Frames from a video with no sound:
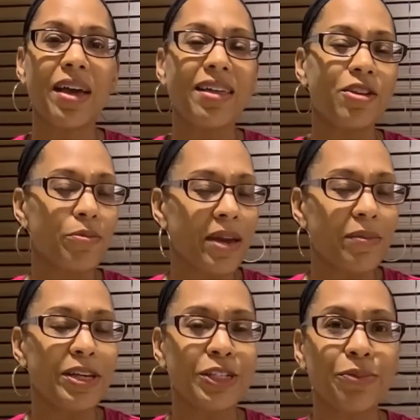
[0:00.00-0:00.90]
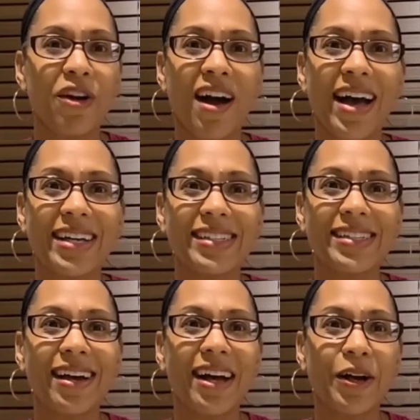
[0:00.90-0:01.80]
You may be surprised
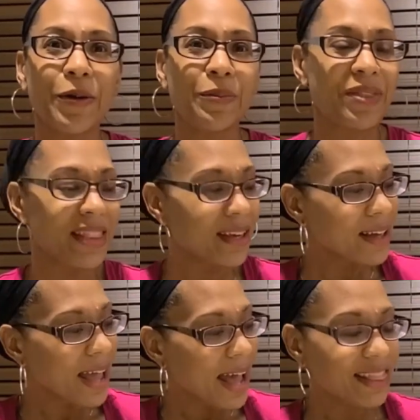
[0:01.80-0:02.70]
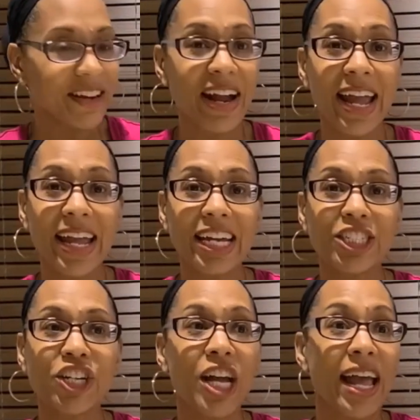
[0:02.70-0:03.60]
at their
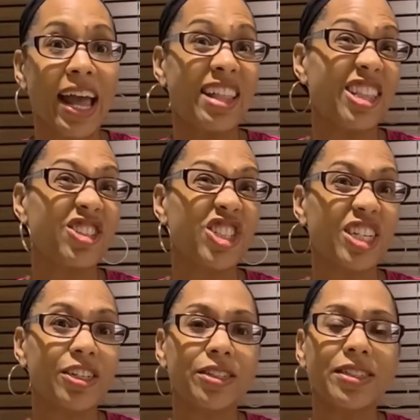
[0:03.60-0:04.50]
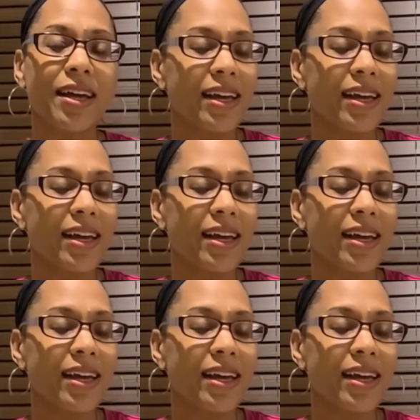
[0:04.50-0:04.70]
age and their genders.